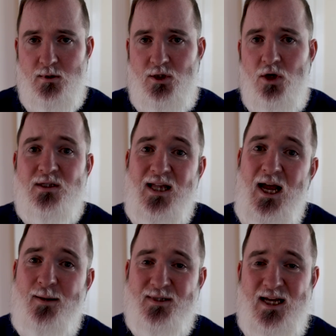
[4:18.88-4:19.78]

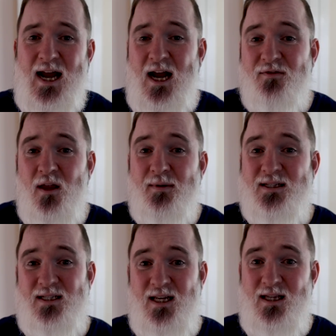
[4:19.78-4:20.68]
Sometimes I have
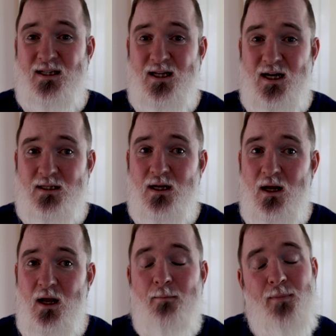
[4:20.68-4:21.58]
even seen that
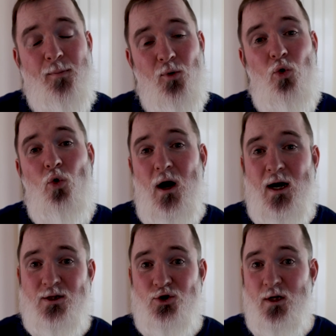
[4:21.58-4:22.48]
people who are
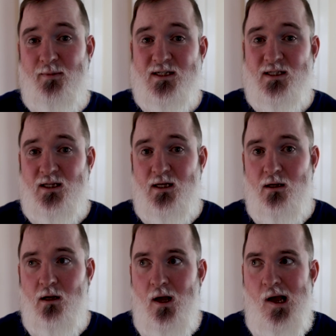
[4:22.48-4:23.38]
at
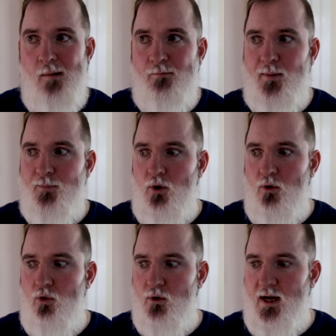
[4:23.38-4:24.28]
university,
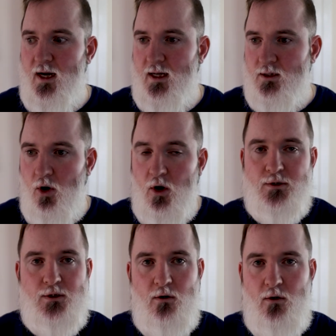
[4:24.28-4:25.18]
people who they are at
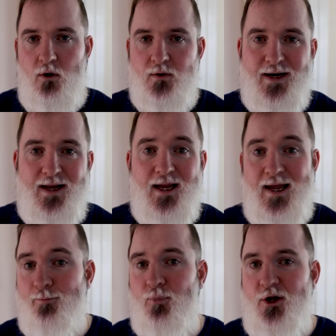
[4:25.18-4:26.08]
Oxford or they're in
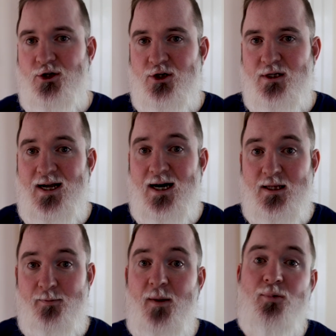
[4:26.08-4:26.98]
Cambridge, they are
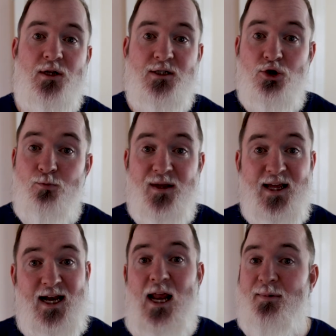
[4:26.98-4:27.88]
the people that should be
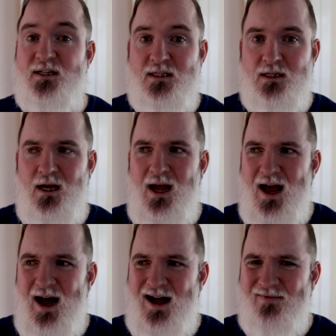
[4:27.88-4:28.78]
the cleverest,
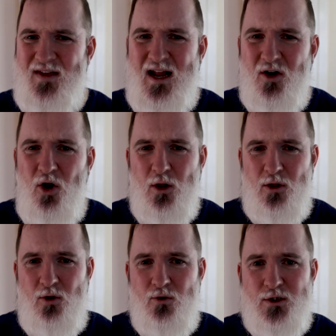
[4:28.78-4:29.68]
and they are going
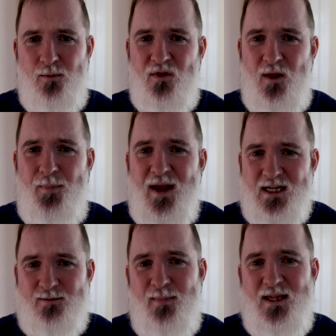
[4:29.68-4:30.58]
through some of the
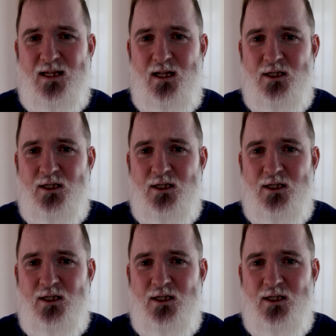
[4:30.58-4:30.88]
biggest mental